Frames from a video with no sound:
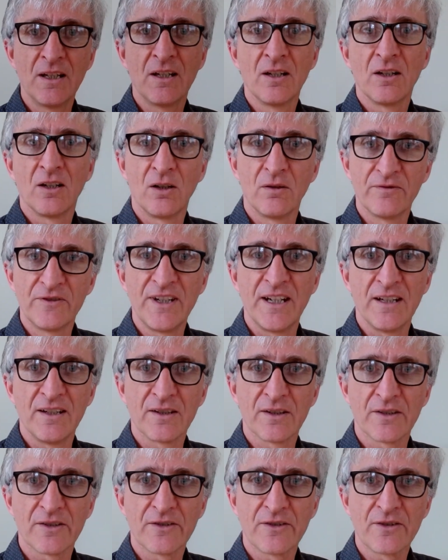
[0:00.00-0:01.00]
of
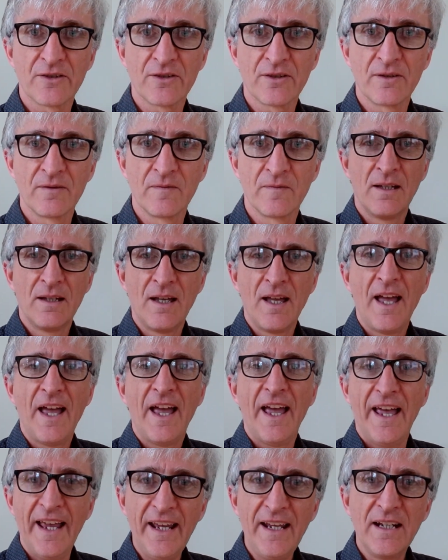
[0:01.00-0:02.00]
dentists.
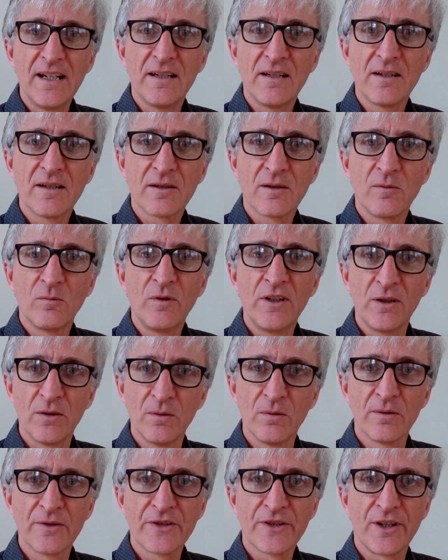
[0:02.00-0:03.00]
And we
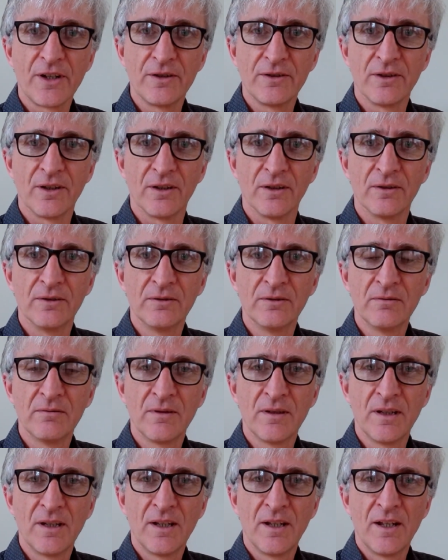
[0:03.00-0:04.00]
also know
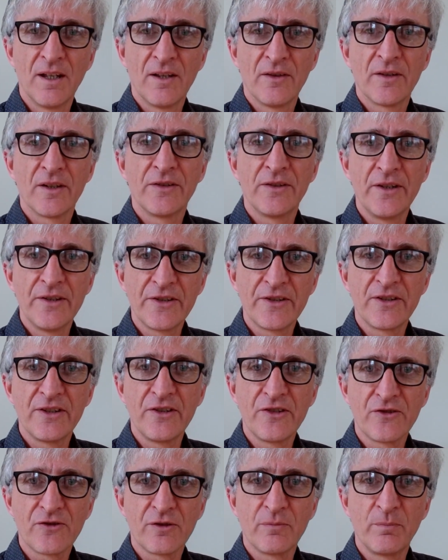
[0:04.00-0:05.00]
that this
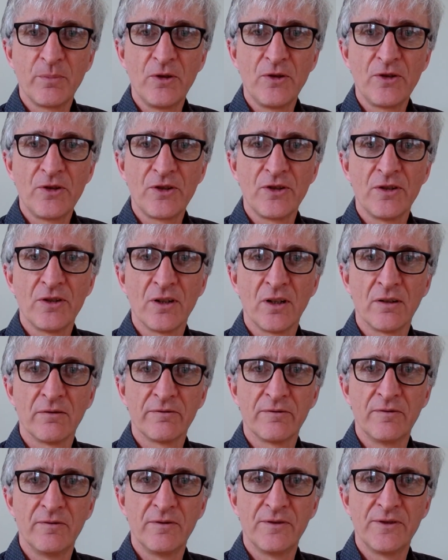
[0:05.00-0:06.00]
distribution of
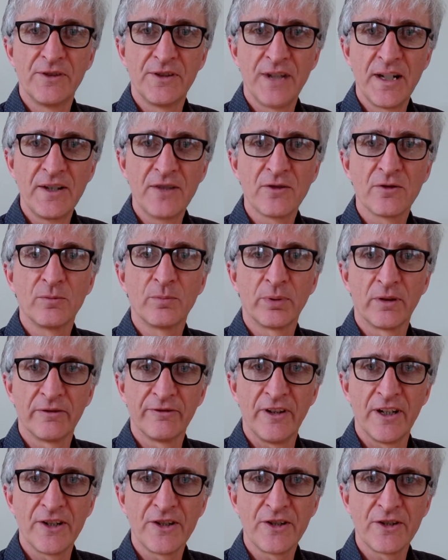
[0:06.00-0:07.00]
dental
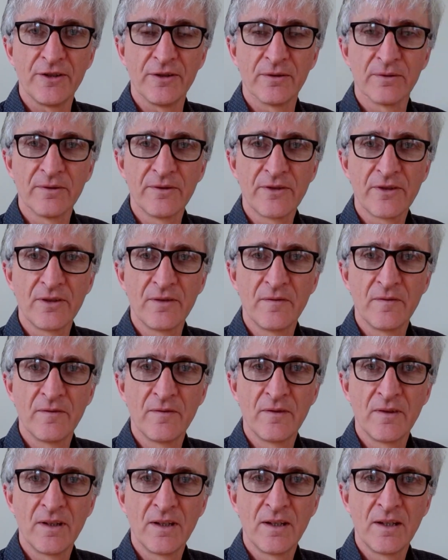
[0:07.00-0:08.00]
professionals
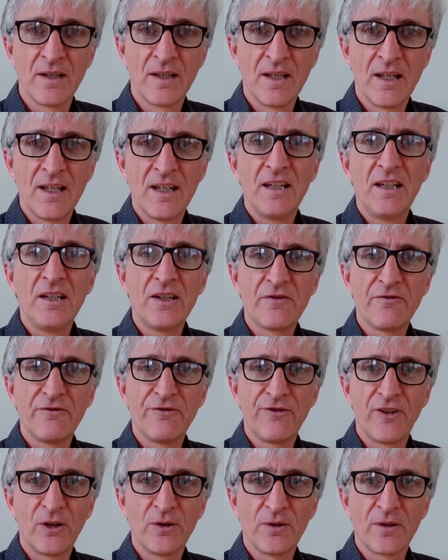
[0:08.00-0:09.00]
is
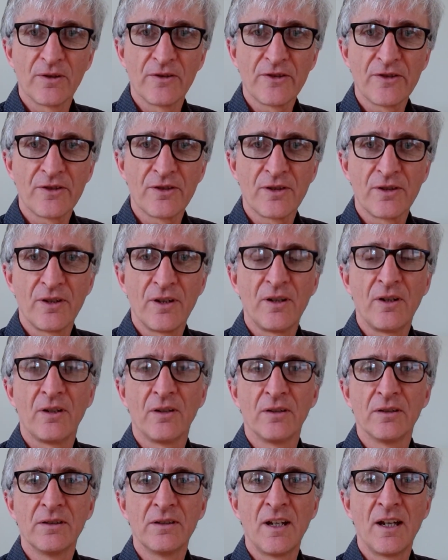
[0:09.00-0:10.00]
focused
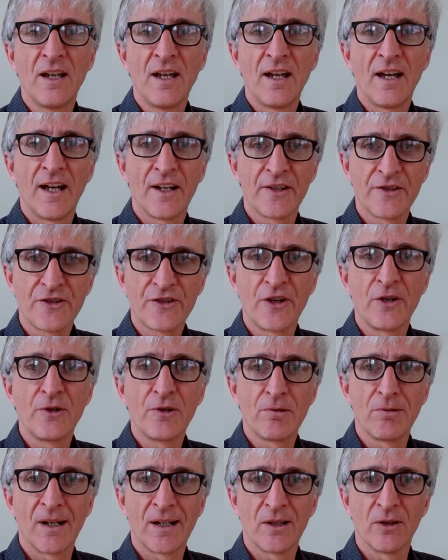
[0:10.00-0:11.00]
on a
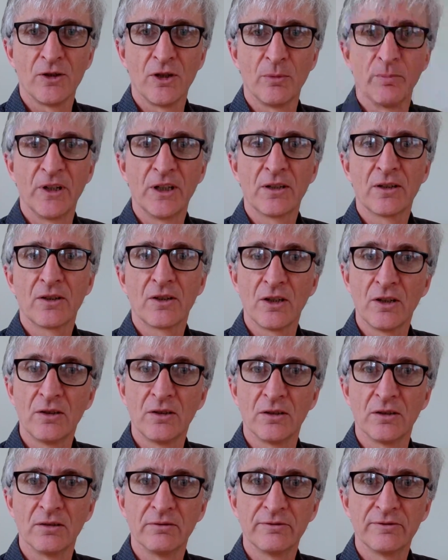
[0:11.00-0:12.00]
socioeconomic curve.